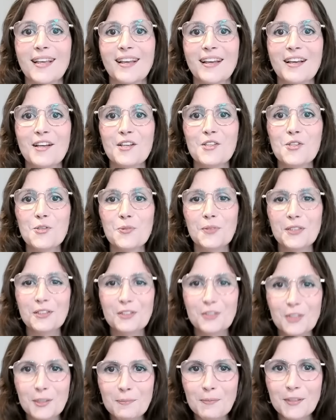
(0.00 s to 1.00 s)
to
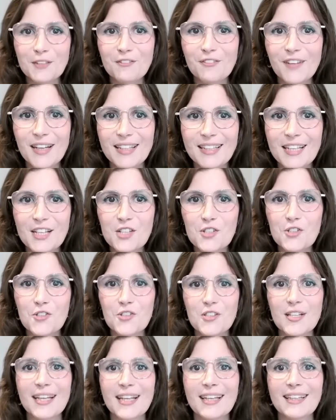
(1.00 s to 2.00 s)
interpret financials
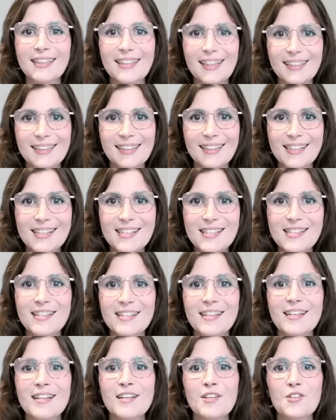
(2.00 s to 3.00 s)
like an analyst,
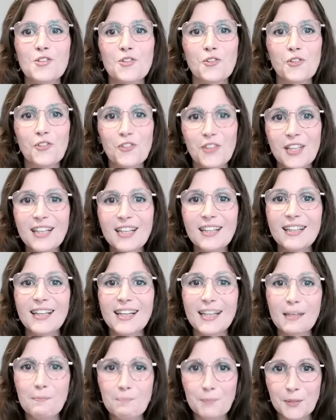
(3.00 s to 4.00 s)
to think like a
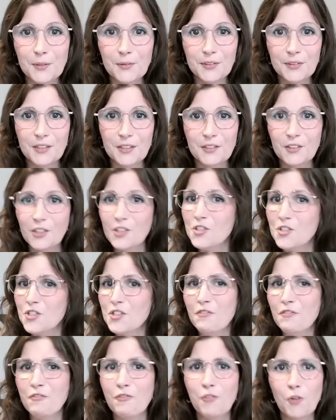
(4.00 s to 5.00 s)
builder and not just a
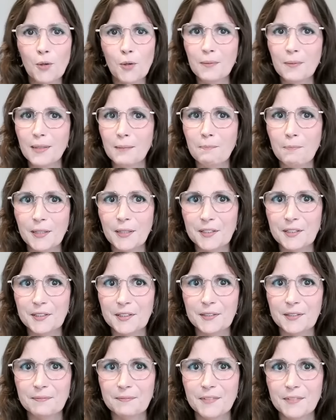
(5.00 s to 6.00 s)
formula
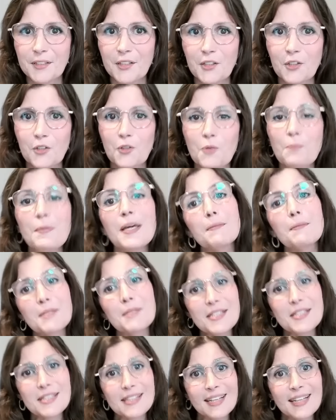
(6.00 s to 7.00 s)
plugger. You make
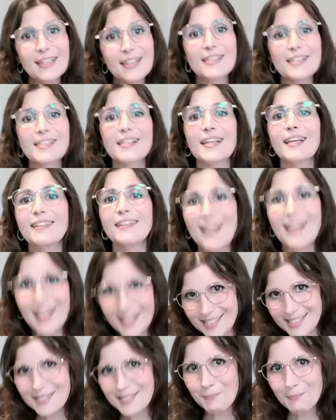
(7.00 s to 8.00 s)
mistakes and
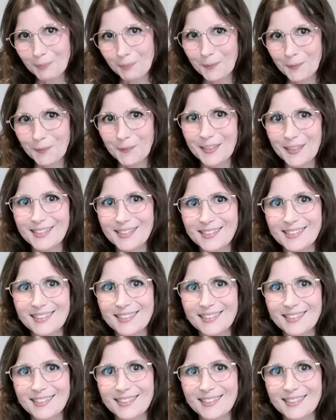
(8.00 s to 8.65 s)
that's the point.